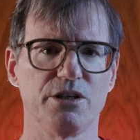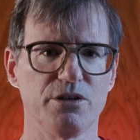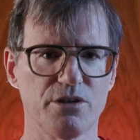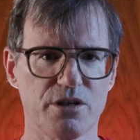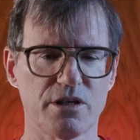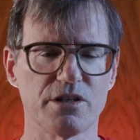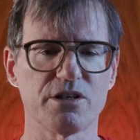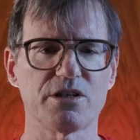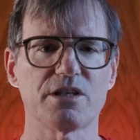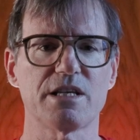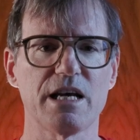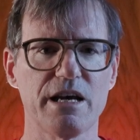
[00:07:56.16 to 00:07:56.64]

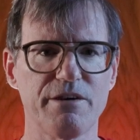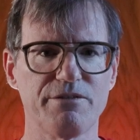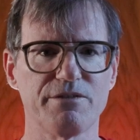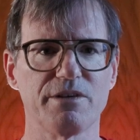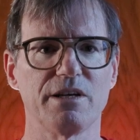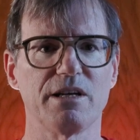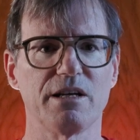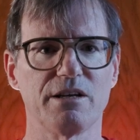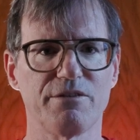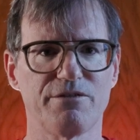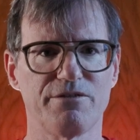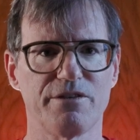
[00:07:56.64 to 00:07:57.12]
can
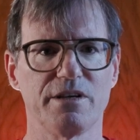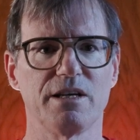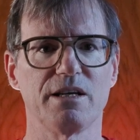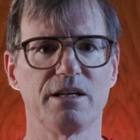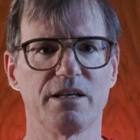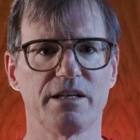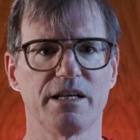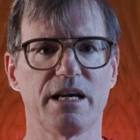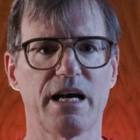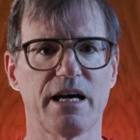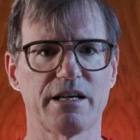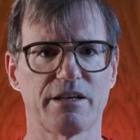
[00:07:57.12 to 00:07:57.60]
definitely feel
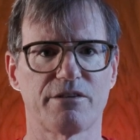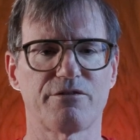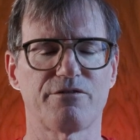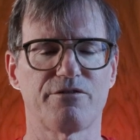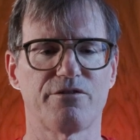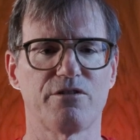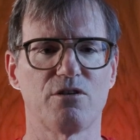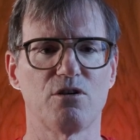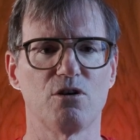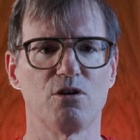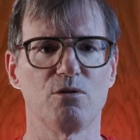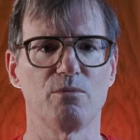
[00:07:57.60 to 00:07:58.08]
the added
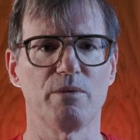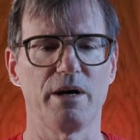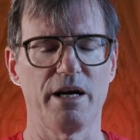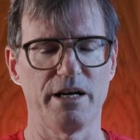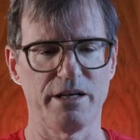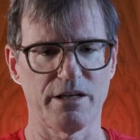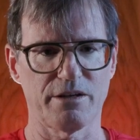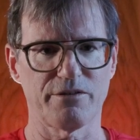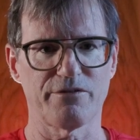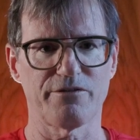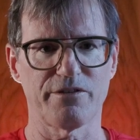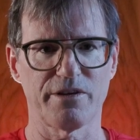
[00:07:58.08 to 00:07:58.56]
foam,
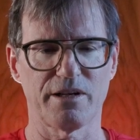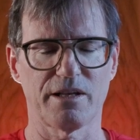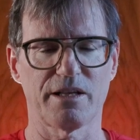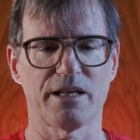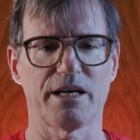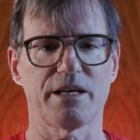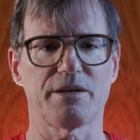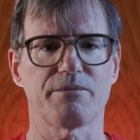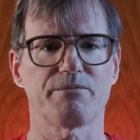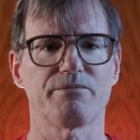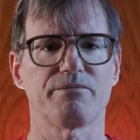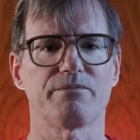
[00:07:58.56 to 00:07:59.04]
and you can feel
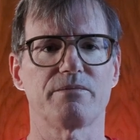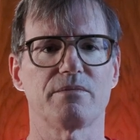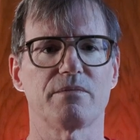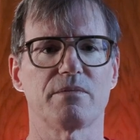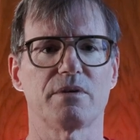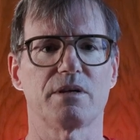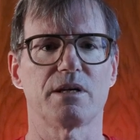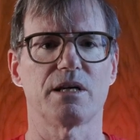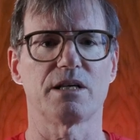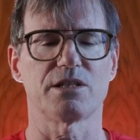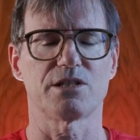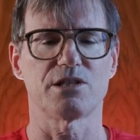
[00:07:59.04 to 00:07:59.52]
that
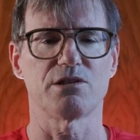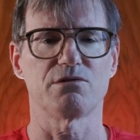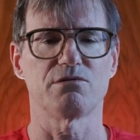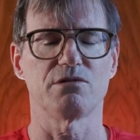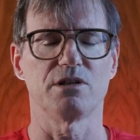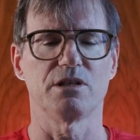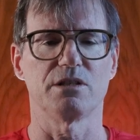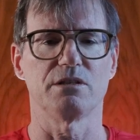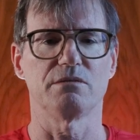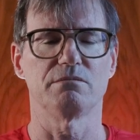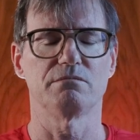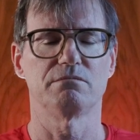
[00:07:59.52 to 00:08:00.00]
as you
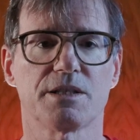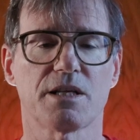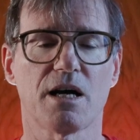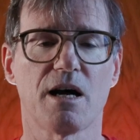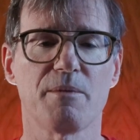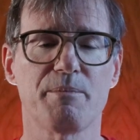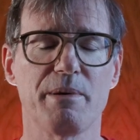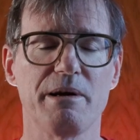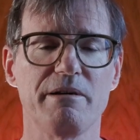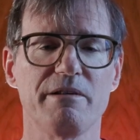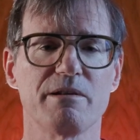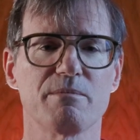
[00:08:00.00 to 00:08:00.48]
run. The
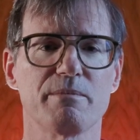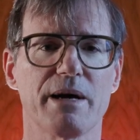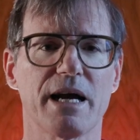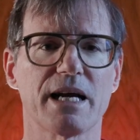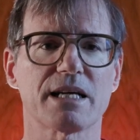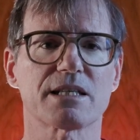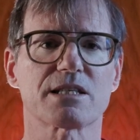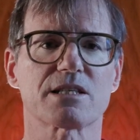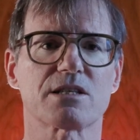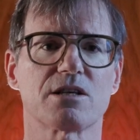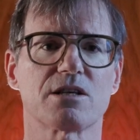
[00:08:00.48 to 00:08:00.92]
Hyperion Max